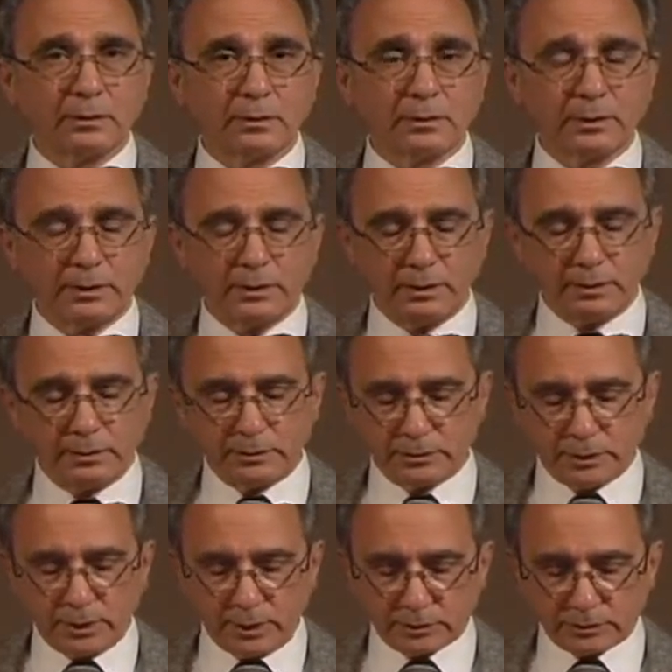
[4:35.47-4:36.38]
He, he
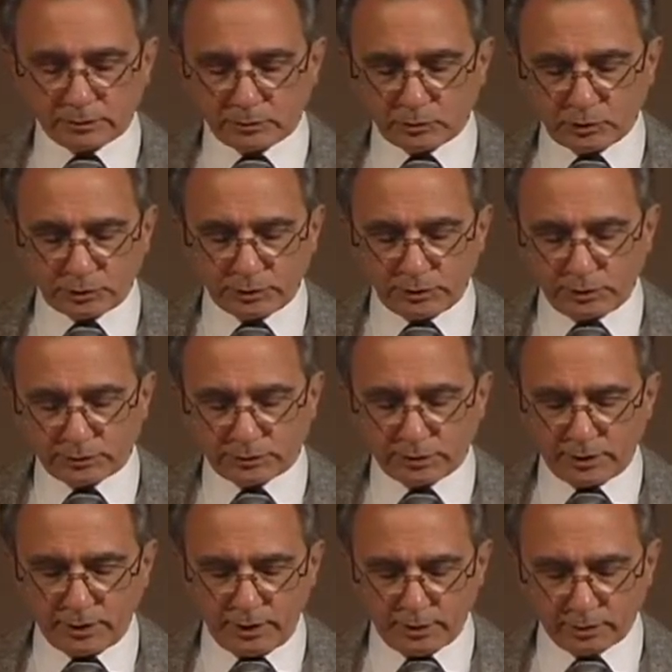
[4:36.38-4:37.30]
didn't answer because he doesn't
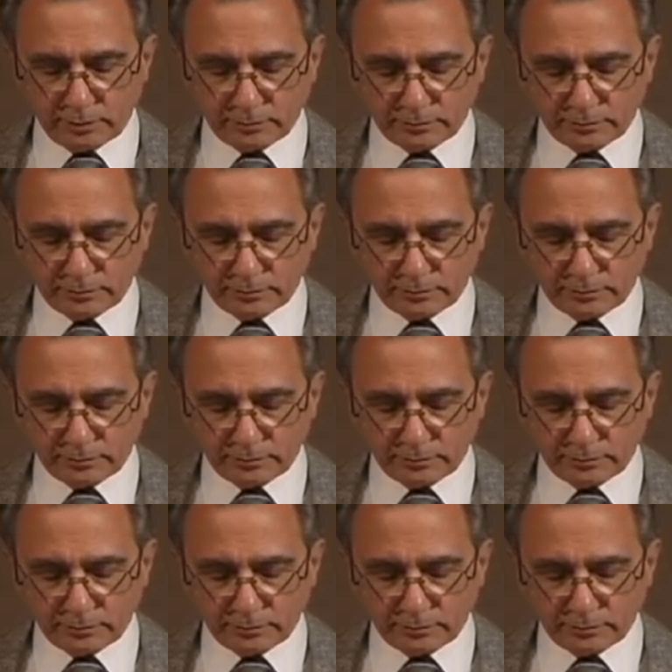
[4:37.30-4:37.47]
care.